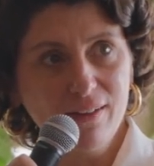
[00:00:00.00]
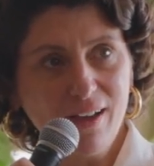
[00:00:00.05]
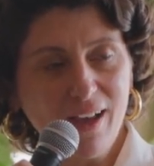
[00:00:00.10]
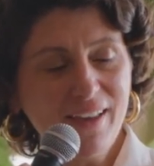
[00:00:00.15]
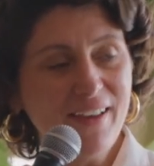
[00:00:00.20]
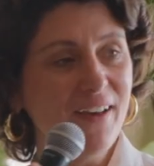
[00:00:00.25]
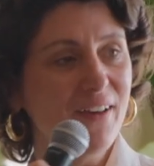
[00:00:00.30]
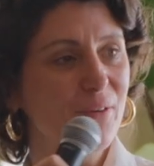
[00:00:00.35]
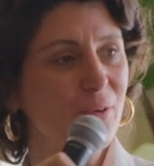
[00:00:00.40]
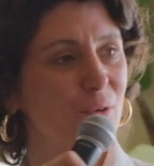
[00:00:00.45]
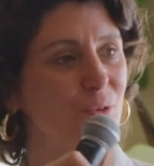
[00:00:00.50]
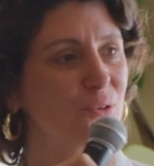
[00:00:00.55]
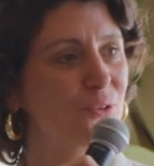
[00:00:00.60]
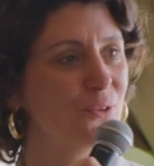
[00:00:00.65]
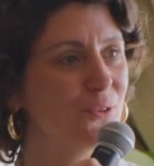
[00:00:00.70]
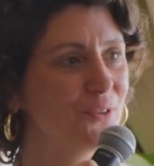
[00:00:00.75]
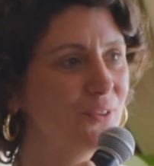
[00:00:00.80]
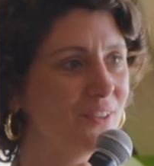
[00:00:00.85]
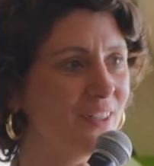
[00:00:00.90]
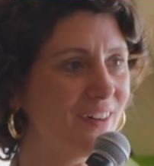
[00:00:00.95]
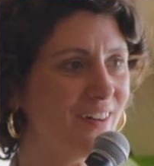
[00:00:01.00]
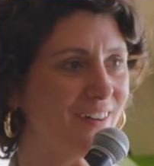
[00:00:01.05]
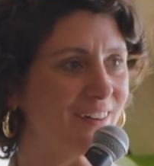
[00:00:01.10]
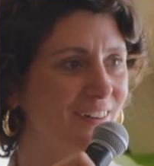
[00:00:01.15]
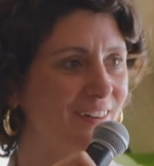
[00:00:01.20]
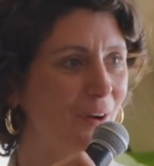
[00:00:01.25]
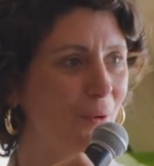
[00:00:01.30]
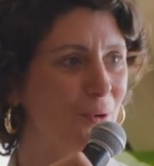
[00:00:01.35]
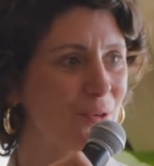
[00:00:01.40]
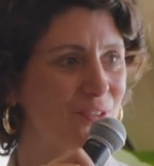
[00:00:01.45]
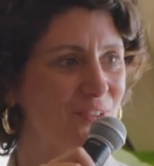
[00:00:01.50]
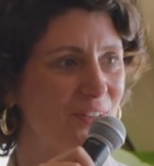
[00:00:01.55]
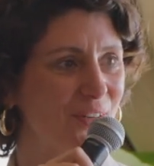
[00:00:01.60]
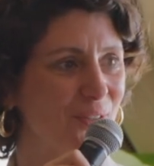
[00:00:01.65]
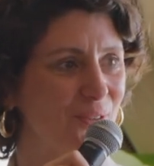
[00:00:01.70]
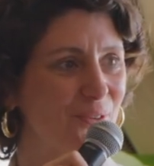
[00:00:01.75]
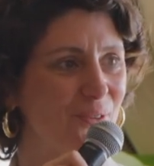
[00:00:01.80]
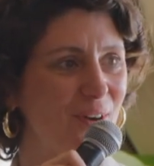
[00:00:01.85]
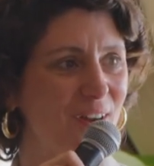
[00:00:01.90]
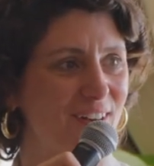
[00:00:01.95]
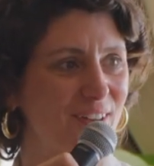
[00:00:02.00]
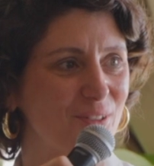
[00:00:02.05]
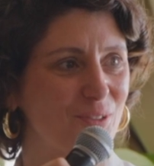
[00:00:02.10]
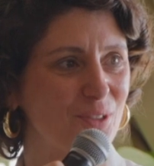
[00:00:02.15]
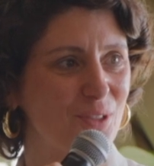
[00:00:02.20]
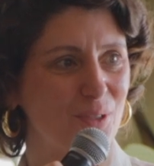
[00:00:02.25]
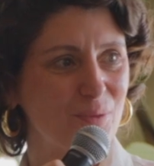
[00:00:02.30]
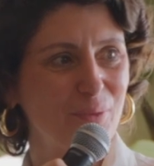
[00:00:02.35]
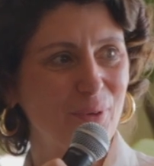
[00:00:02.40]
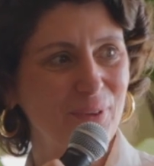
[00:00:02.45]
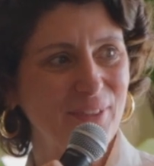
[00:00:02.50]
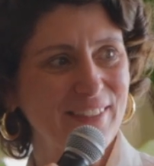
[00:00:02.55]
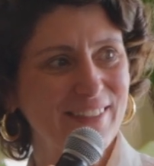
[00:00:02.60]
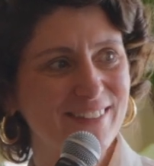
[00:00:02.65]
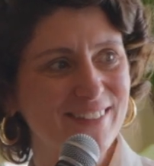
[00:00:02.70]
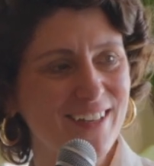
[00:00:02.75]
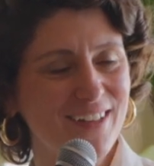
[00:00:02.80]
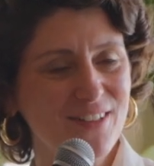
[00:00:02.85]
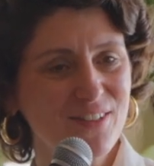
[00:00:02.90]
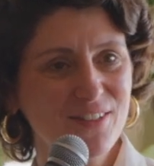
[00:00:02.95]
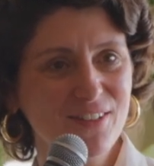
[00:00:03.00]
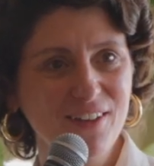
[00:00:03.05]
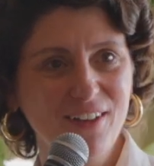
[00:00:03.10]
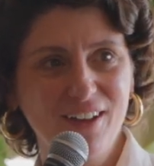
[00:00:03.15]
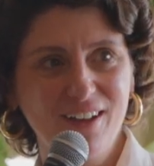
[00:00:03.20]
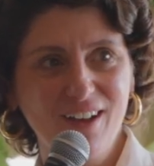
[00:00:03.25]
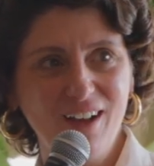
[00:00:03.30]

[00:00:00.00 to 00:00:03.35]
I was telling you, Alex, this morning that